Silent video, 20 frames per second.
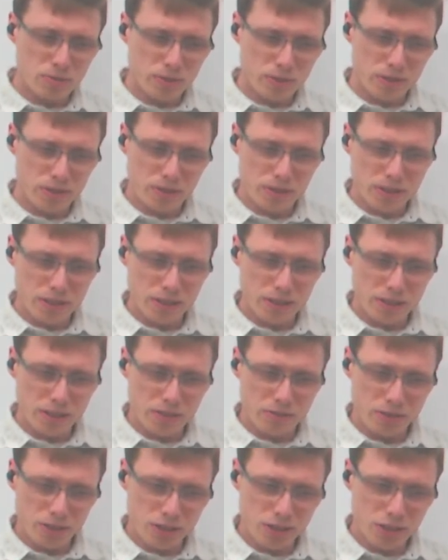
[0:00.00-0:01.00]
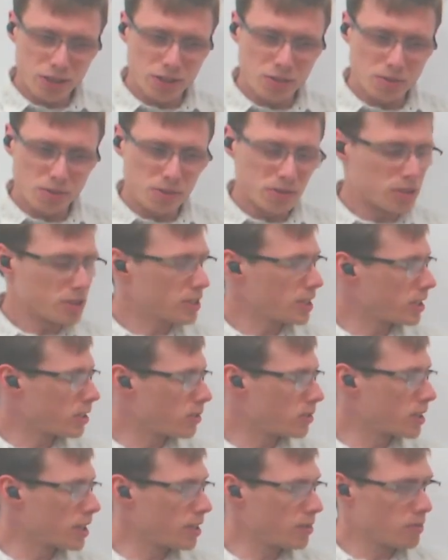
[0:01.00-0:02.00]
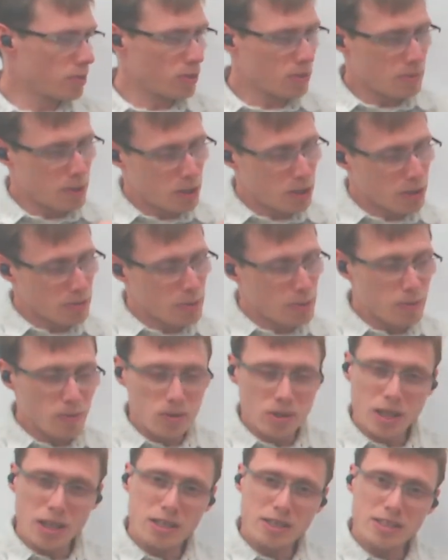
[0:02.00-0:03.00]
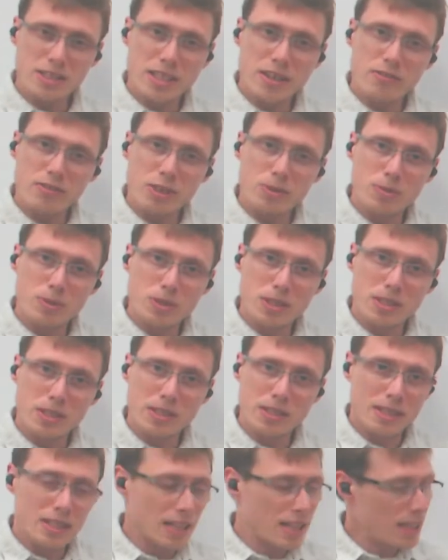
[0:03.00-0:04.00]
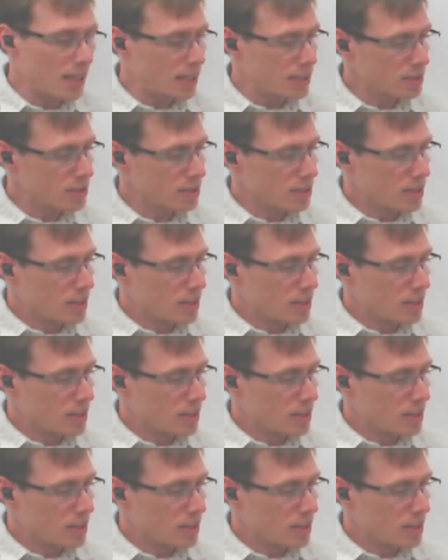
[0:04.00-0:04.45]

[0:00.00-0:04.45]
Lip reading: where you look at the residual and you say, okay, well, among the people who got a 70% in the class,